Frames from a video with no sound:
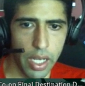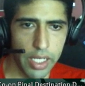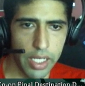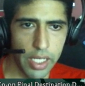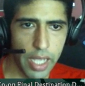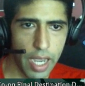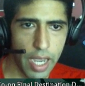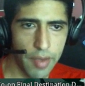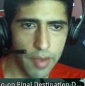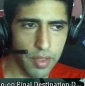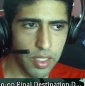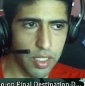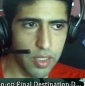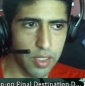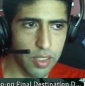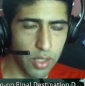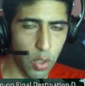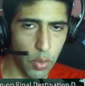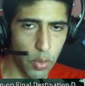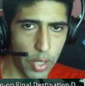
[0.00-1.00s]
having to
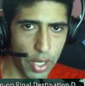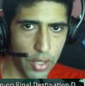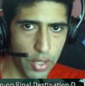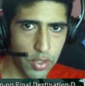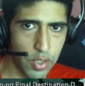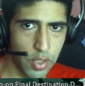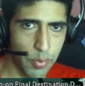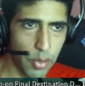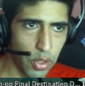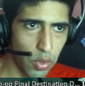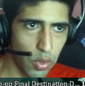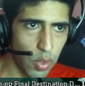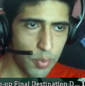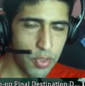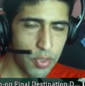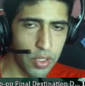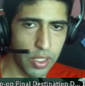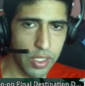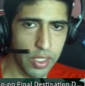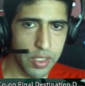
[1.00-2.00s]
slow down to pogo up to
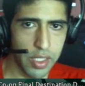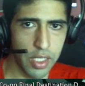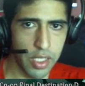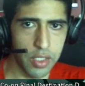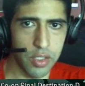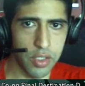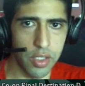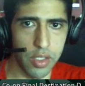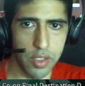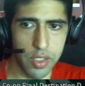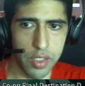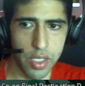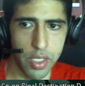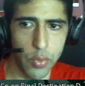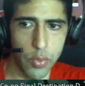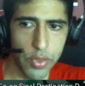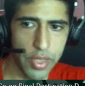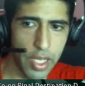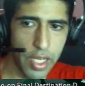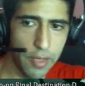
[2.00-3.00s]
the next section, is
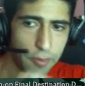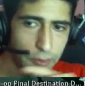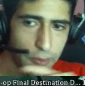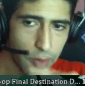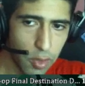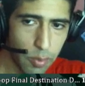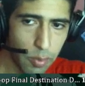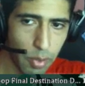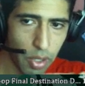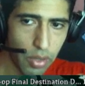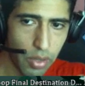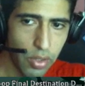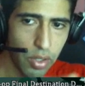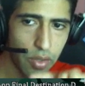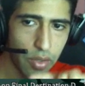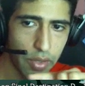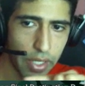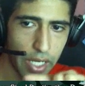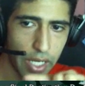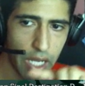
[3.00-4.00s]
with that full pogo
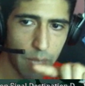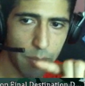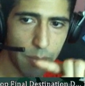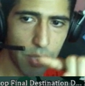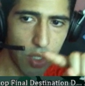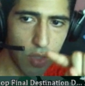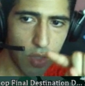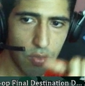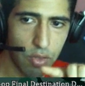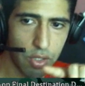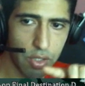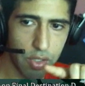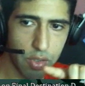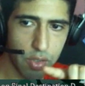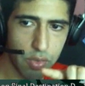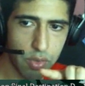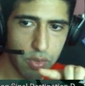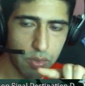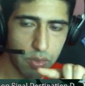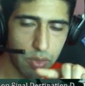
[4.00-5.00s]
that got me over
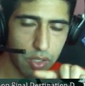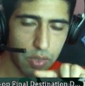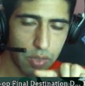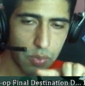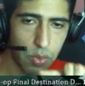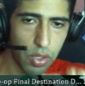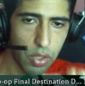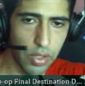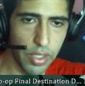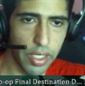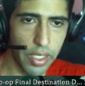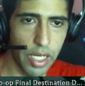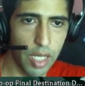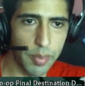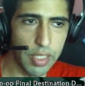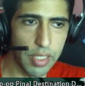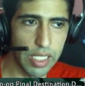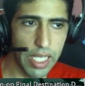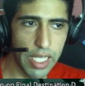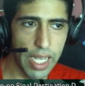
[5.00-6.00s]
this walnut, I'll
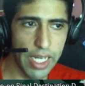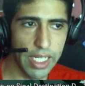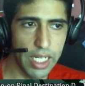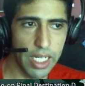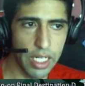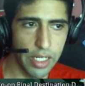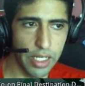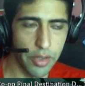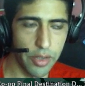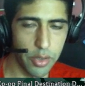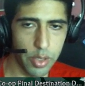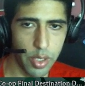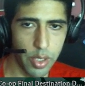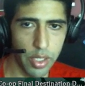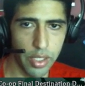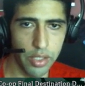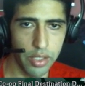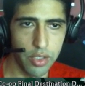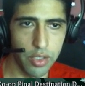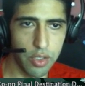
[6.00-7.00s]
be landing on another
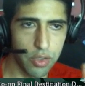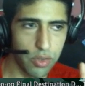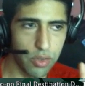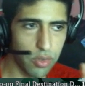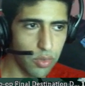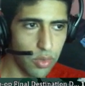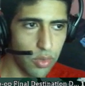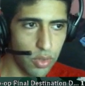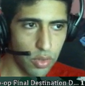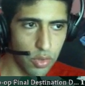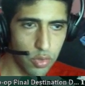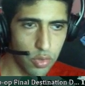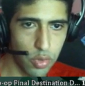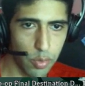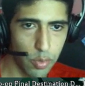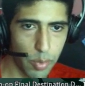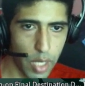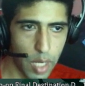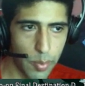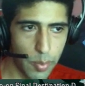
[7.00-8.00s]
tuck, just do a neutral
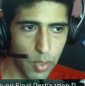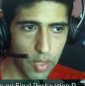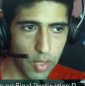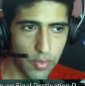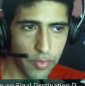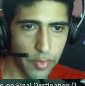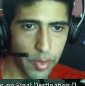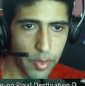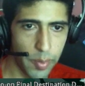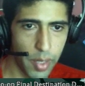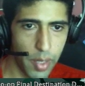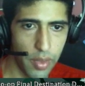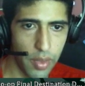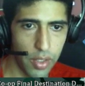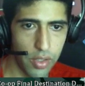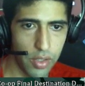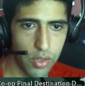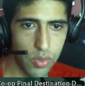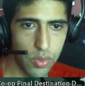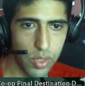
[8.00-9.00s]
bop off of him, and then
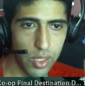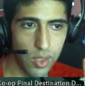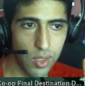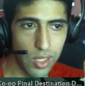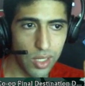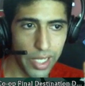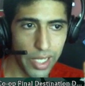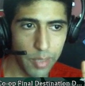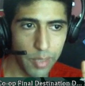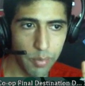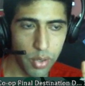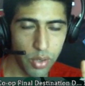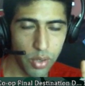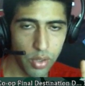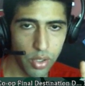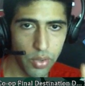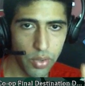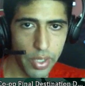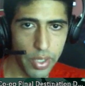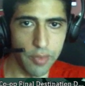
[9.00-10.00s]
do a light
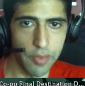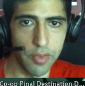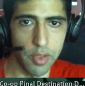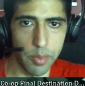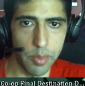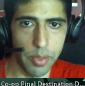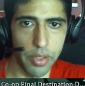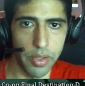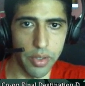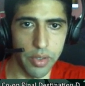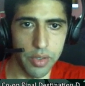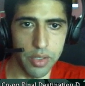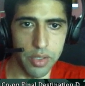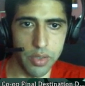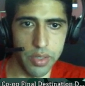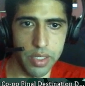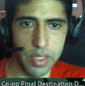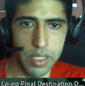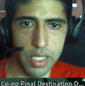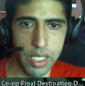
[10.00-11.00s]
pogo and a full pogo. So
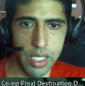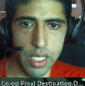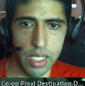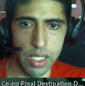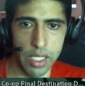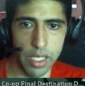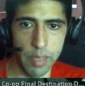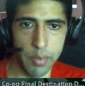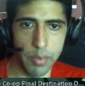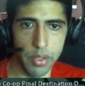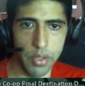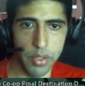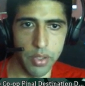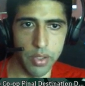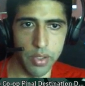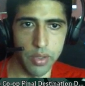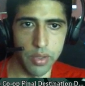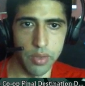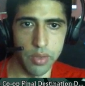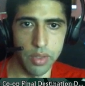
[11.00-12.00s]
it's light
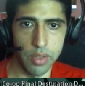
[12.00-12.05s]
pogo,